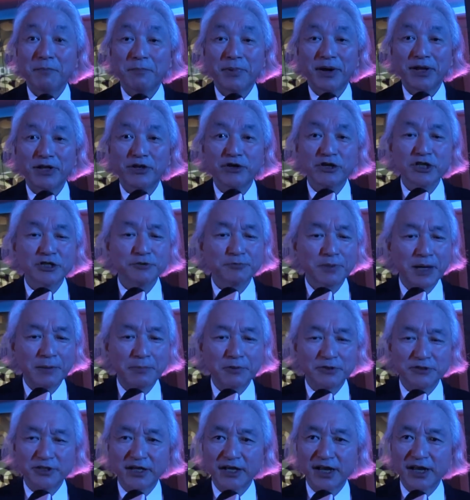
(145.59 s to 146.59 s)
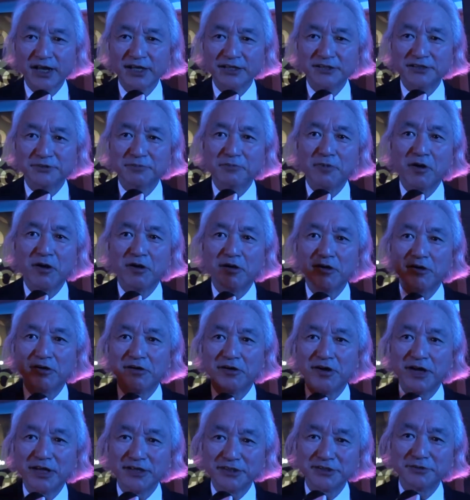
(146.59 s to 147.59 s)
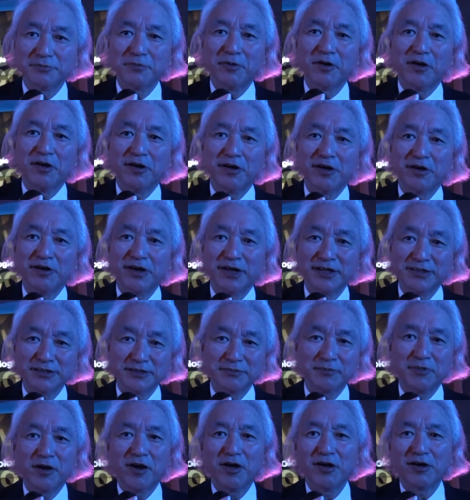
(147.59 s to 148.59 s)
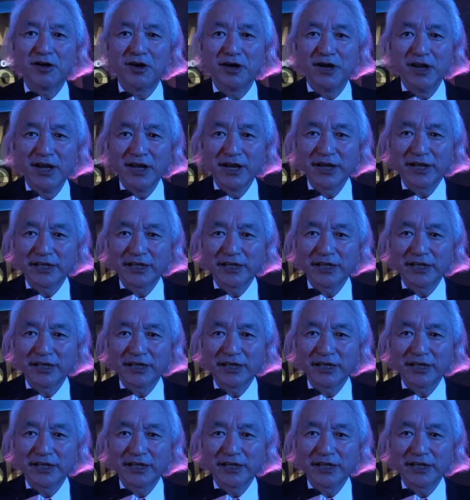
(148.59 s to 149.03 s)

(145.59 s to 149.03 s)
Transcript: but newspapers are getting smaller and smaller and smaller